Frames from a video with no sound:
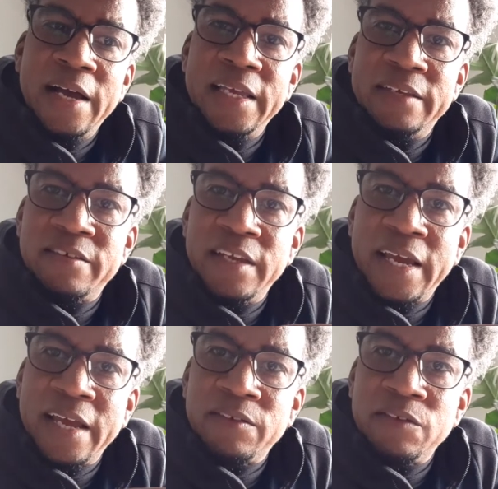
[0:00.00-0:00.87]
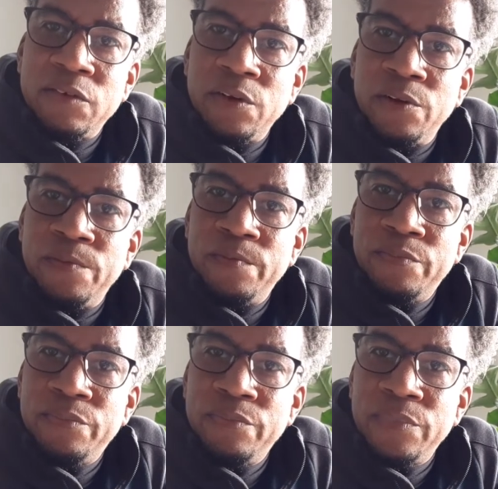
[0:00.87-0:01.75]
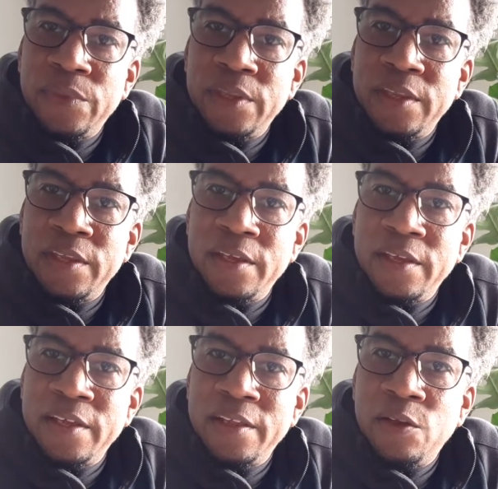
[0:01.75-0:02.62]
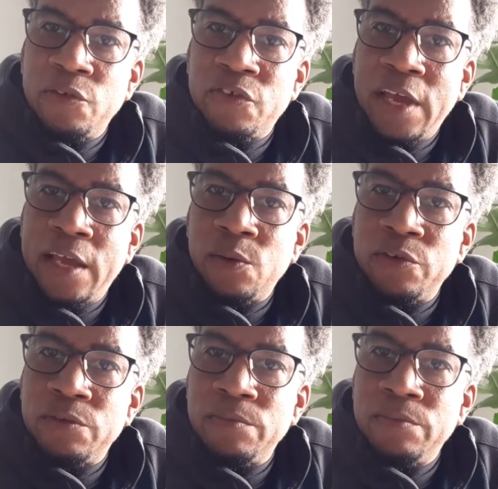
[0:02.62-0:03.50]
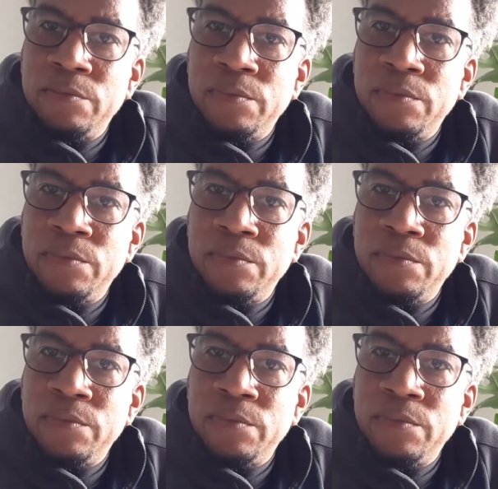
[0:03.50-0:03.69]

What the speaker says: You see, they got this little sand with some